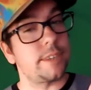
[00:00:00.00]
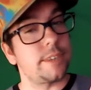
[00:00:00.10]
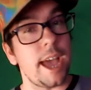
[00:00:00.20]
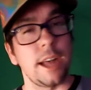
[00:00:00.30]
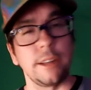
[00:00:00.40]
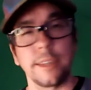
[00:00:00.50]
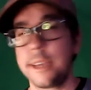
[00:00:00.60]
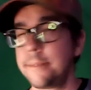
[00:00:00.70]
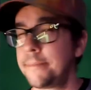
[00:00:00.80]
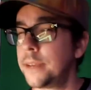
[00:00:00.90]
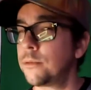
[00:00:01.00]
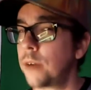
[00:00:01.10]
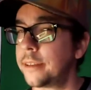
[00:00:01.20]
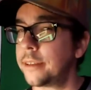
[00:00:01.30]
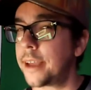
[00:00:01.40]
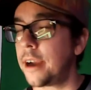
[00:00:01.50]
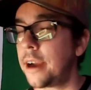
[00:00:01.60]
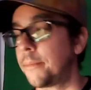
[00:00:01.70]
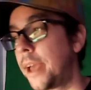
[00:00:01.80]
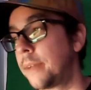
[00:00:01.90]
Gal, hit me right
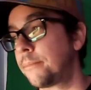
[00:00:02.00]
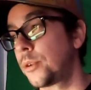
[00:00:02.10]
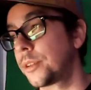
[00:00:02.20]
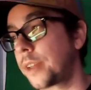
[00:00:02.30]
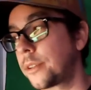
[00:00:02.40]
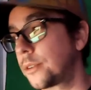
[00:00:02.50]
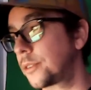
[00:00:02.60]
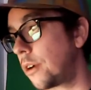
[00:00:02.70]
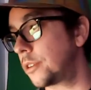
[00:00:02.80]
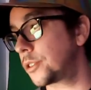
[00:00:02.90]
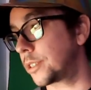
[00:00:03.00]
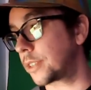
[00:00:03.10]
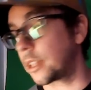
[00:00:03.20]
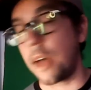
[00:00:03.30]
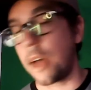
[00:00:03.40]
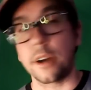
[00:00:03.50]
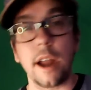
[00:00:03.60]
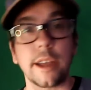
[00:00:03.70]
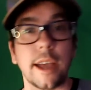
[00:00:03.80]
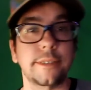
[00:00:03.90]
there, man. Pulling on those heartstrings. I love it. All
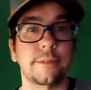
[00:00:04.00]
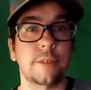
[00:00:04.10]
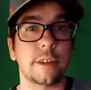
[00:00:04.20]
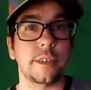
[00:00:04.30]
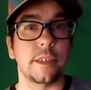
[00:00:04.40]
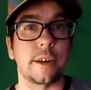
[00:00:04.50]
right, guys. Talk to you